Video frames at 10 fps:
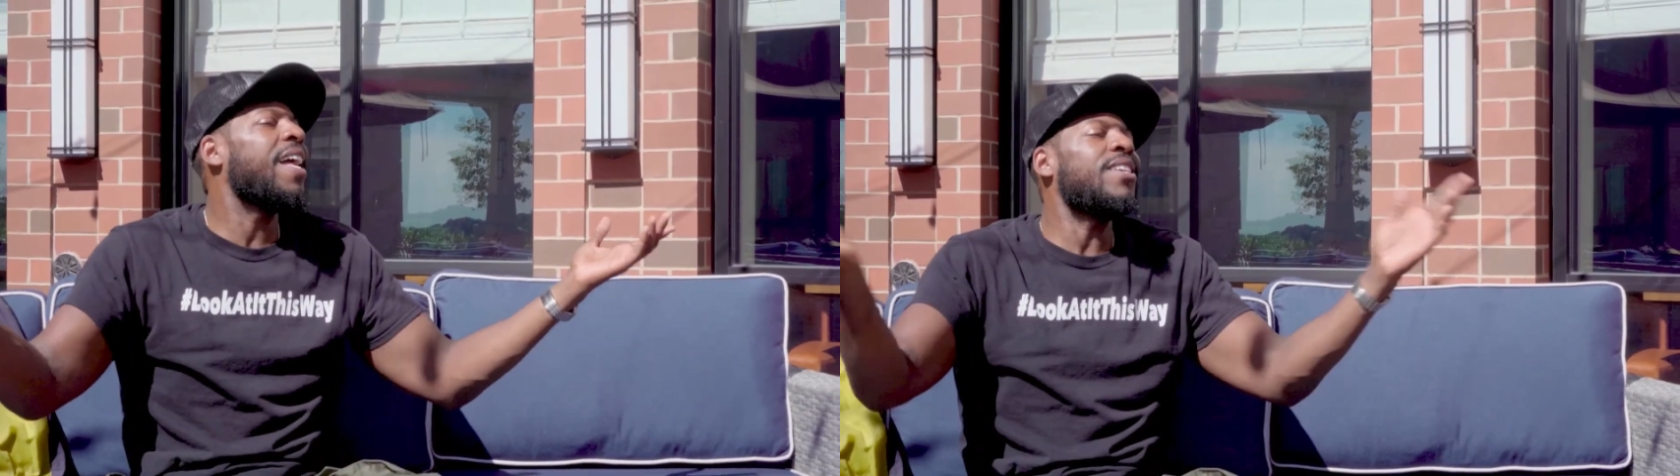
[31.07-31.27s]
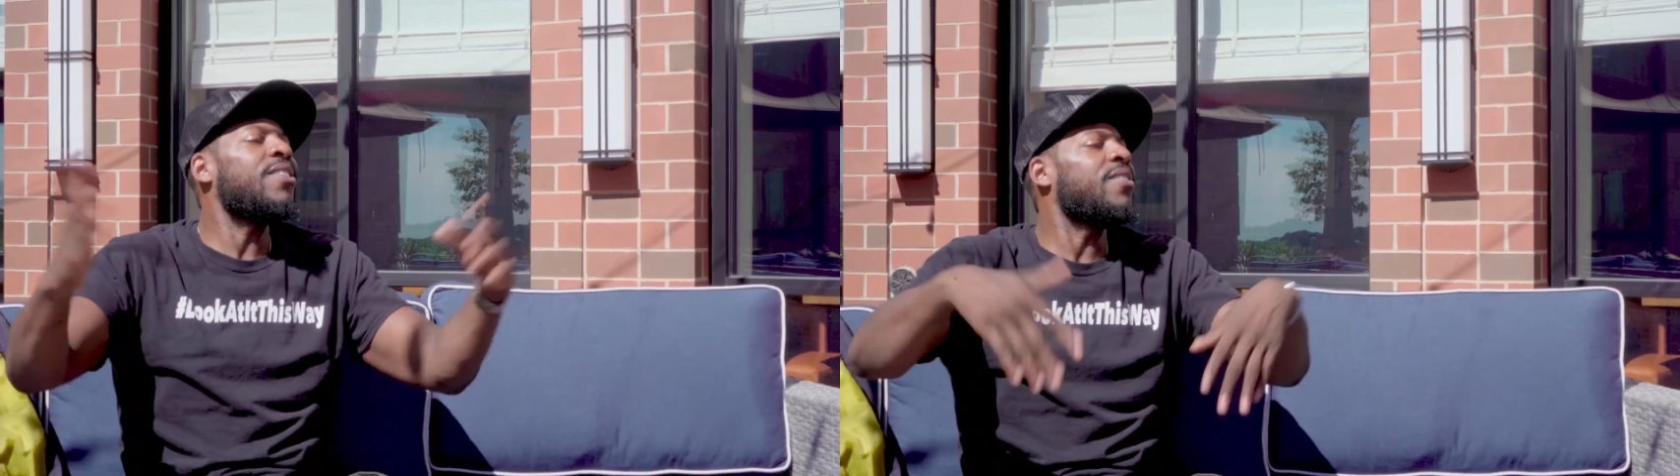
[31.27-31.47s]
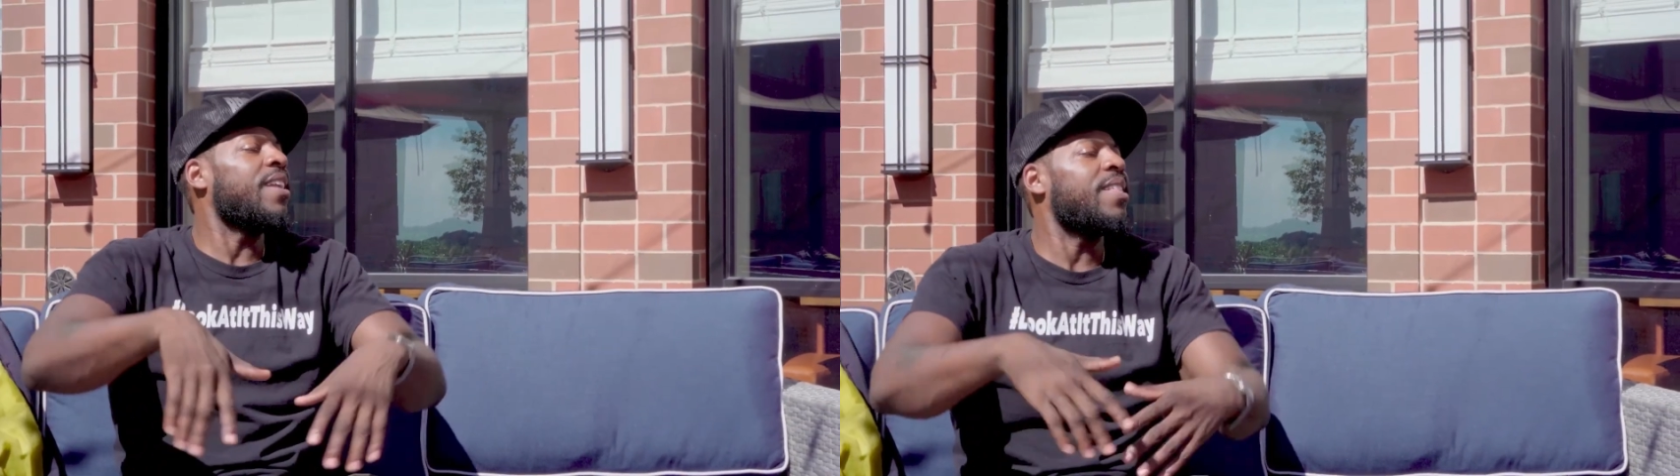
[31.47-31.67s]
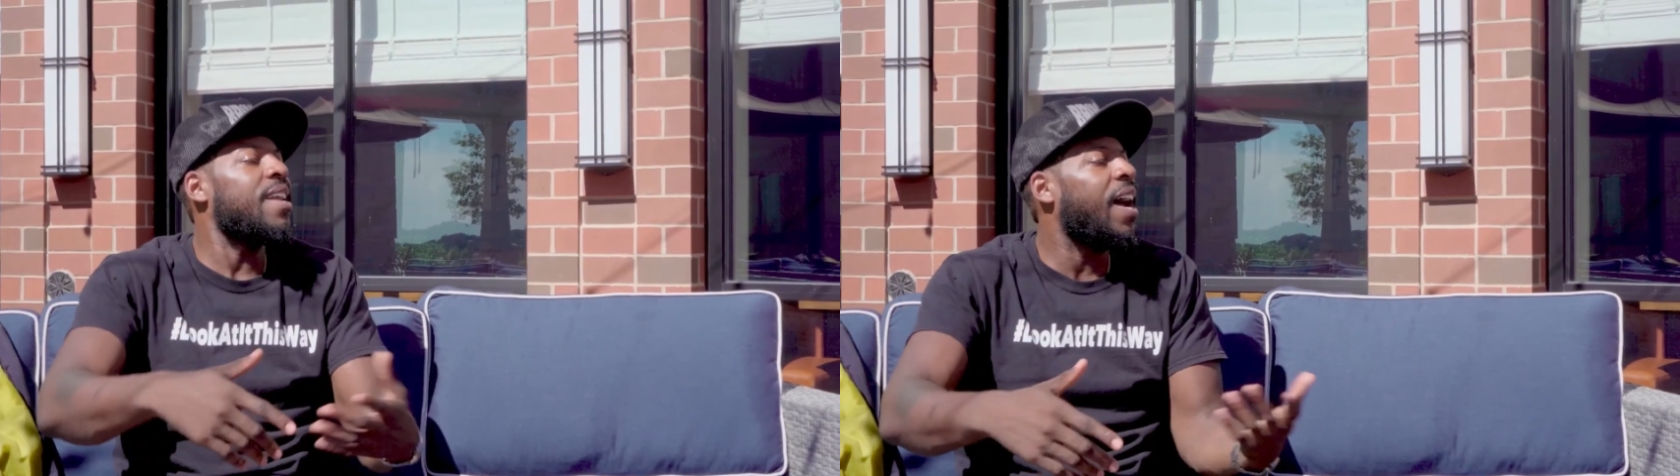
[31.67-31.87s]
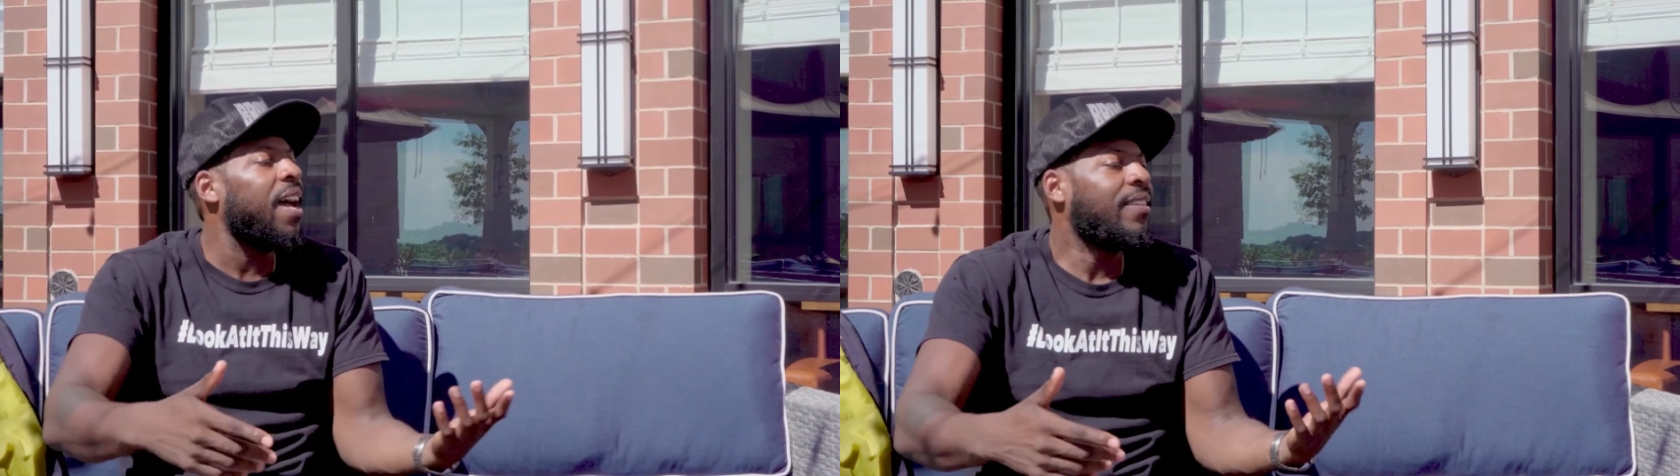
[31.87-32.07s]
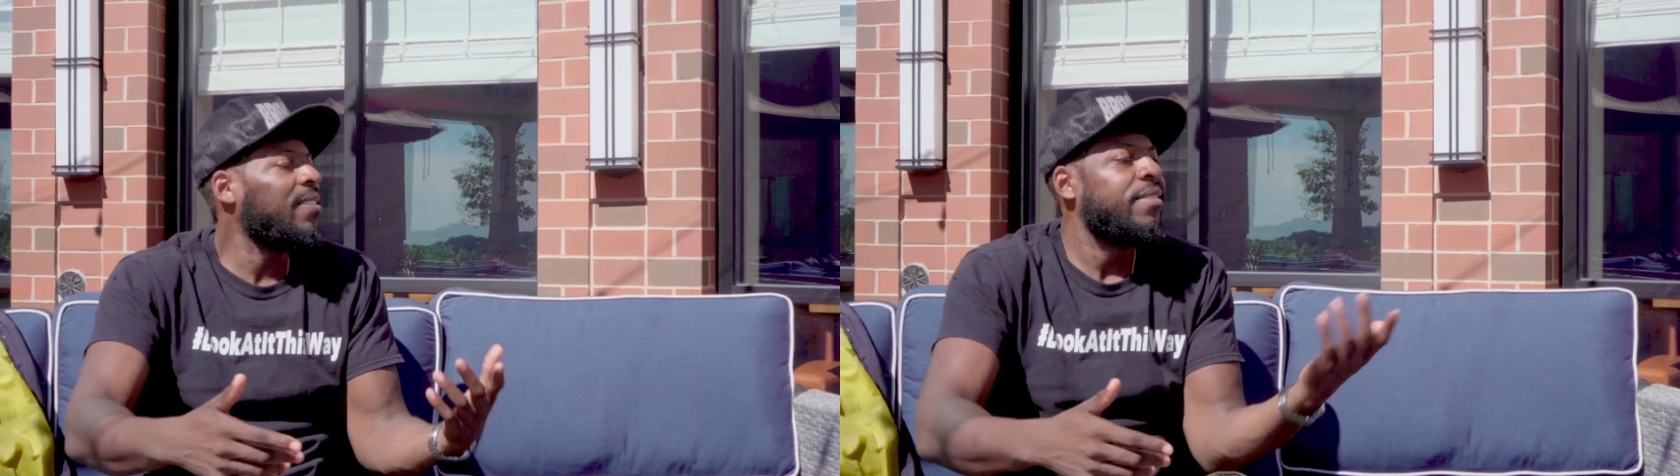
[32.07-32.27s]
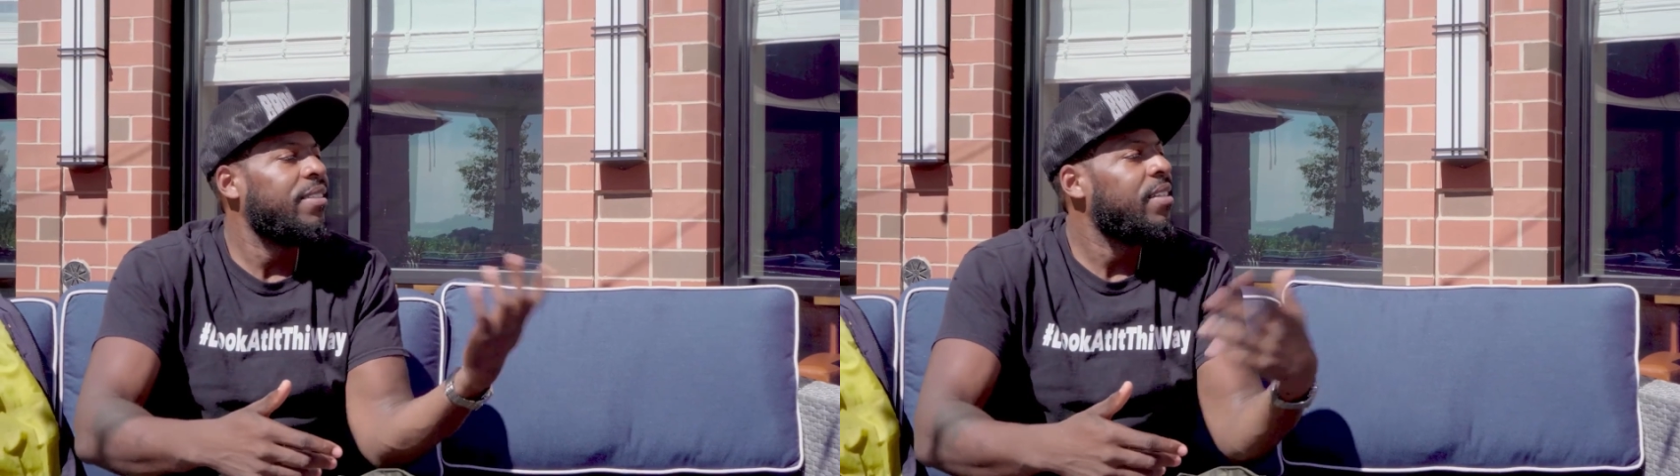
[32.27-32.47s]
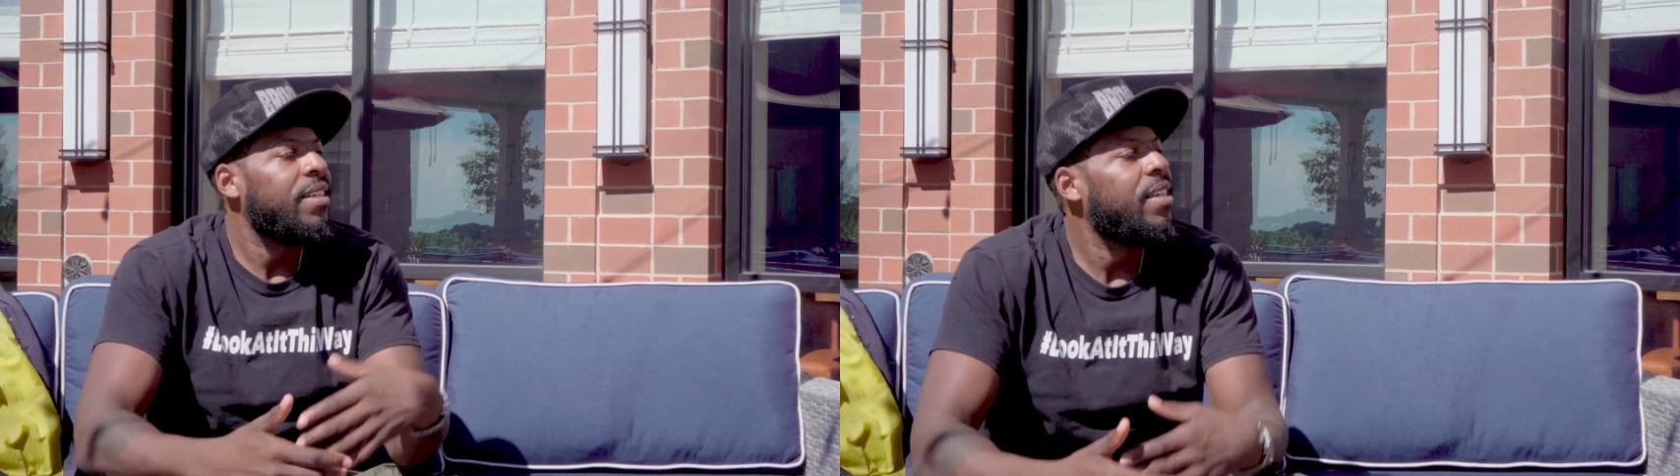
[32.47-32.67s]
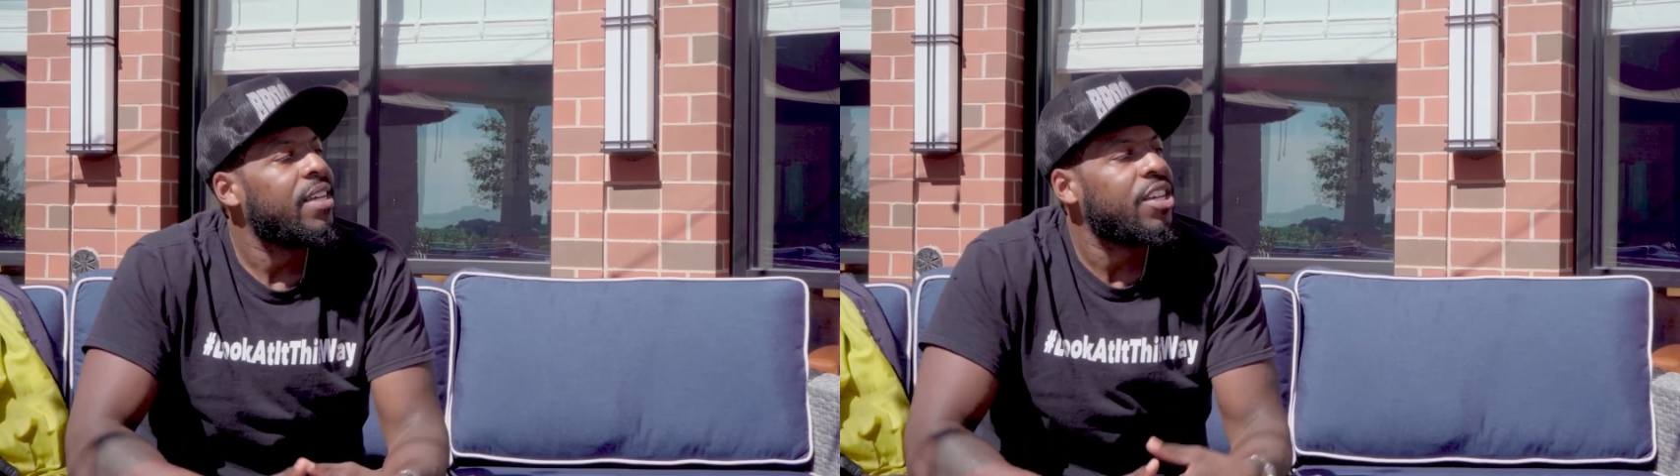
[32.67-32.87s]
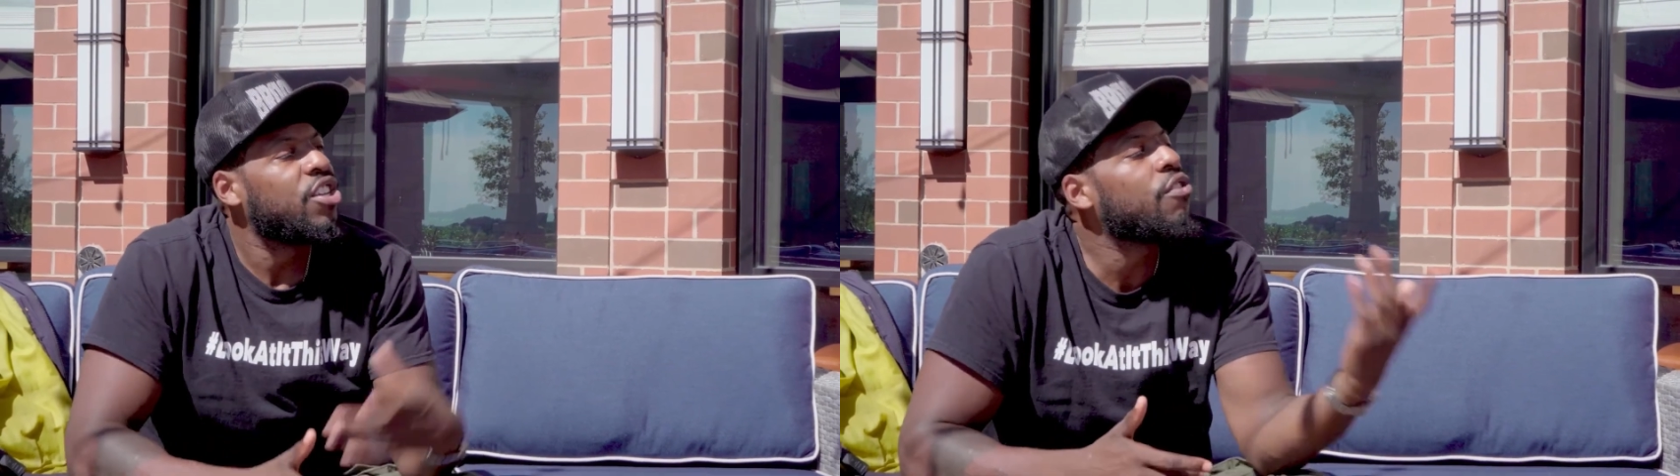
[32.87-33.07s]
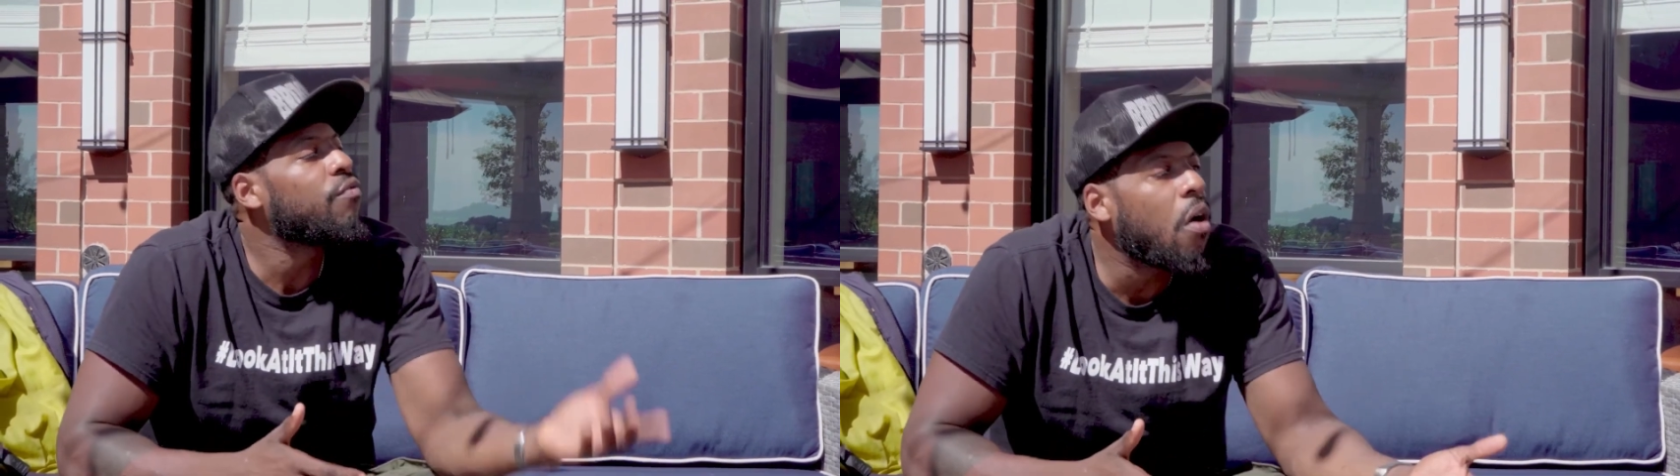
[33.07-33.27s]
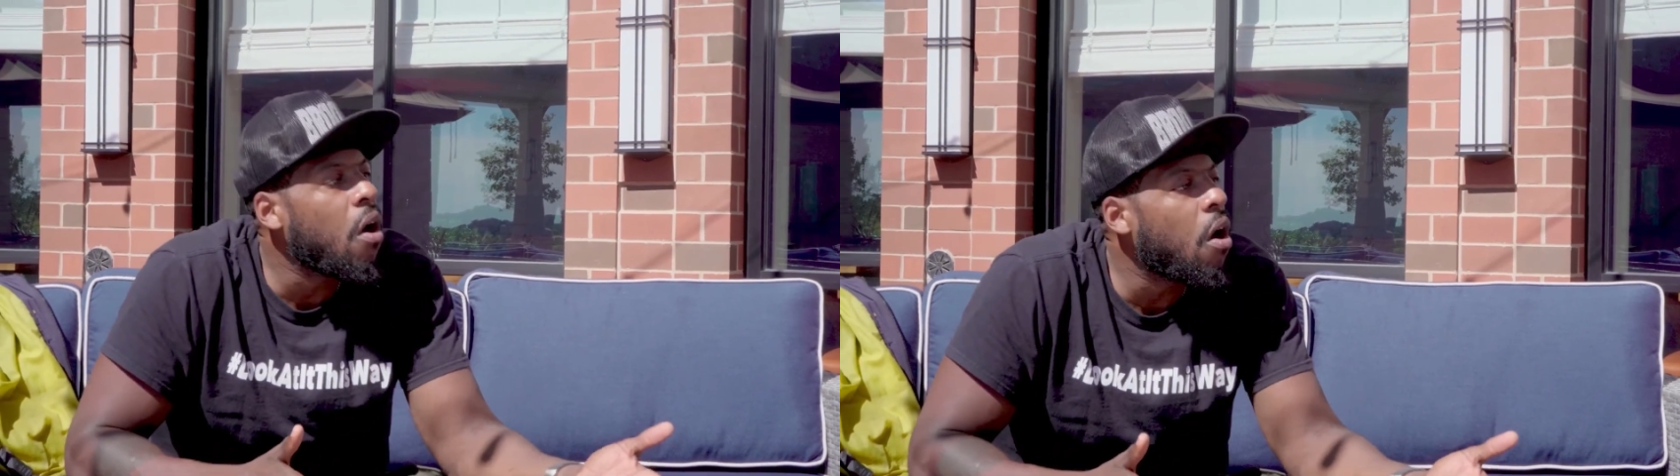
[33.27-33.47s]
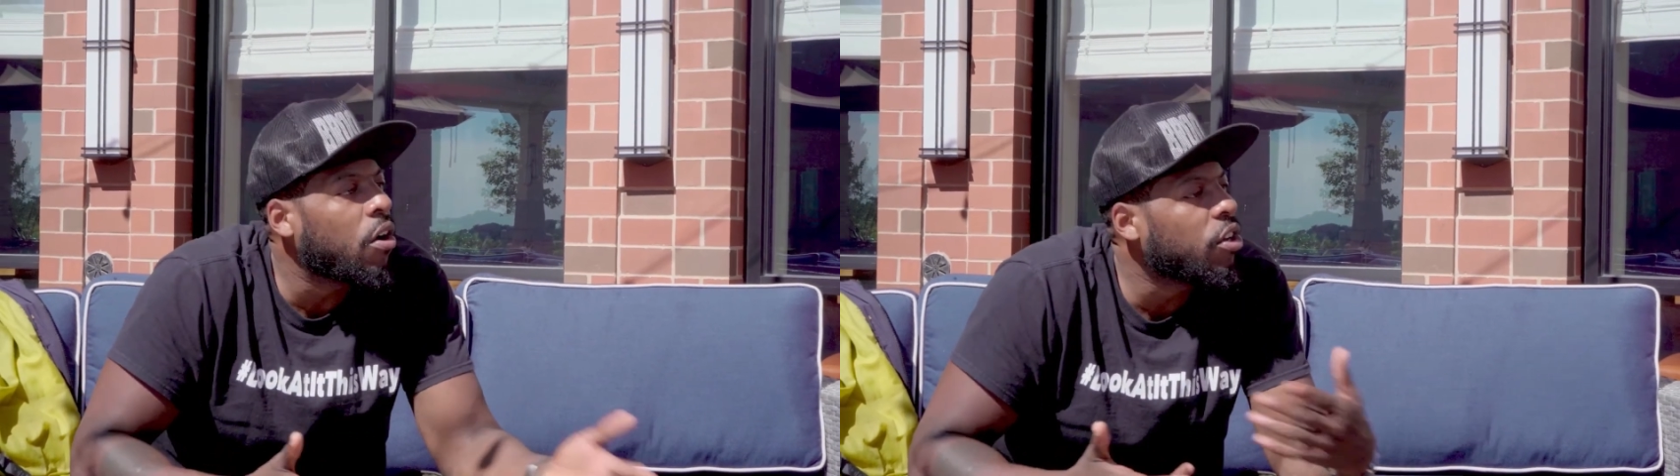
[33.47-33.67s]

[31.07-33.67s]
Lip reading: dude, that's not, you're wrong,